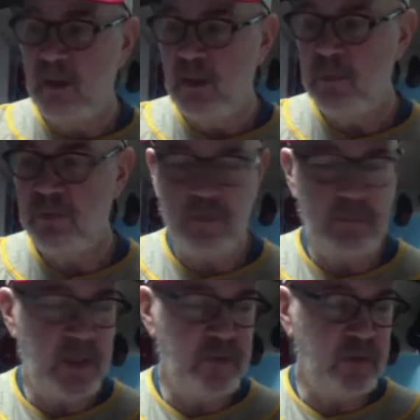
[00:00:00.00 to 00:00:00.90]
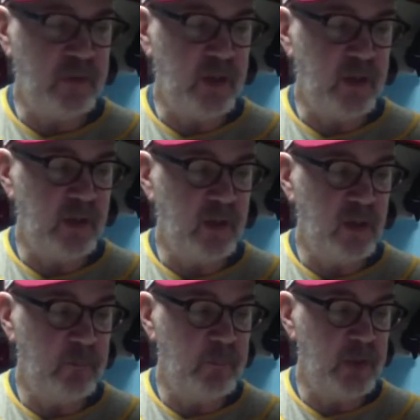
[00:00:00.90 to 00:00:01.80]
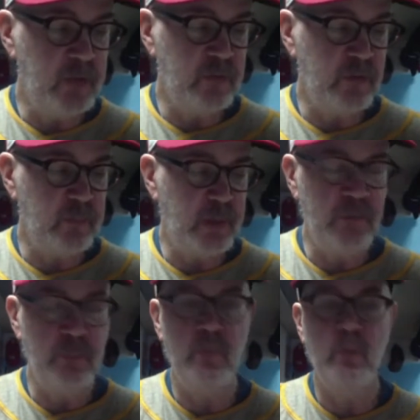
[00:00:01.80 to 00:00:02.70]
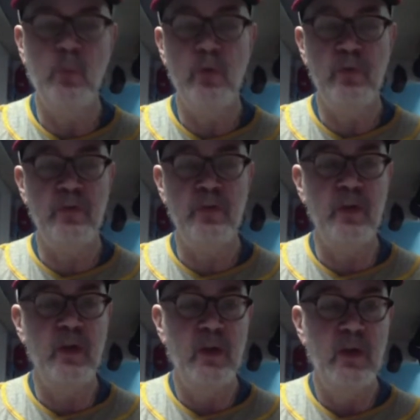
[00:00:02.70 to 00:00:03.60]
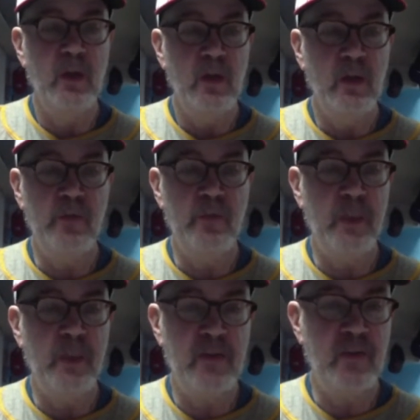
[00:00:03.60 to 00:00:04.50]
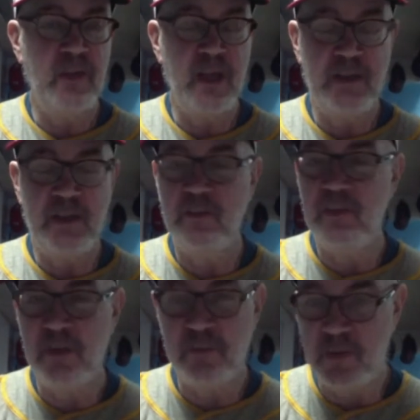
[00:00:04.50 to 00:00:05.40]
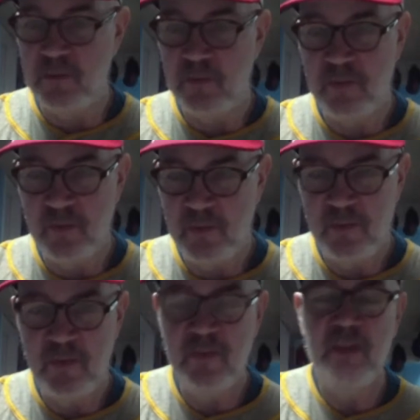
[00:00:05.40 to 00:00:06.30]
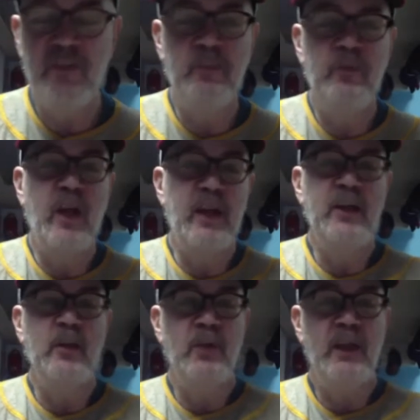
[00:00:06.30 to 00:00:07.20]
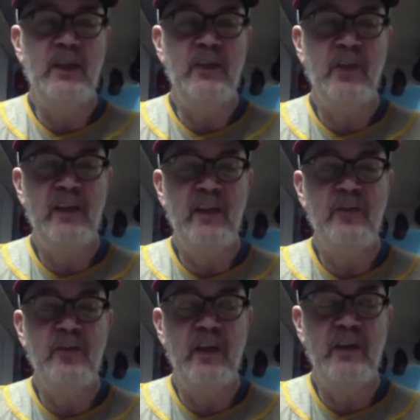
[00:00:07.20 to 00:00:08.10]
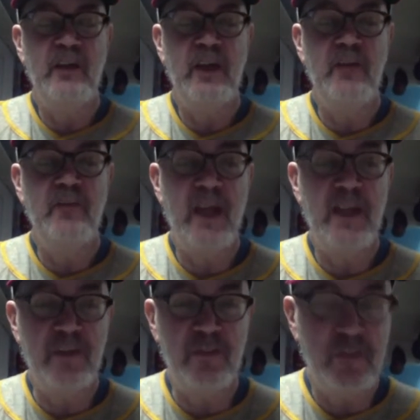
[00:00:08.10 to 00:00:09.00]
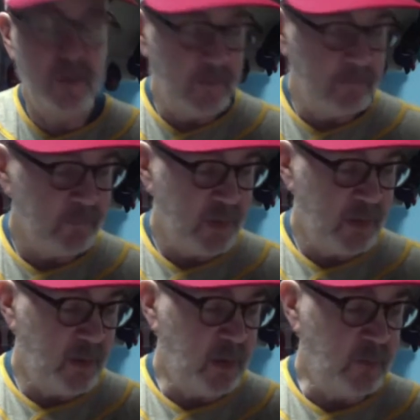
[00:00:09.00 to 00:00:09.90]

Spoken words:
we should mention that the history of baseball in Worcester goes back to the 19th century. So it's not some Johnny come lately site that's trying to take advantage of the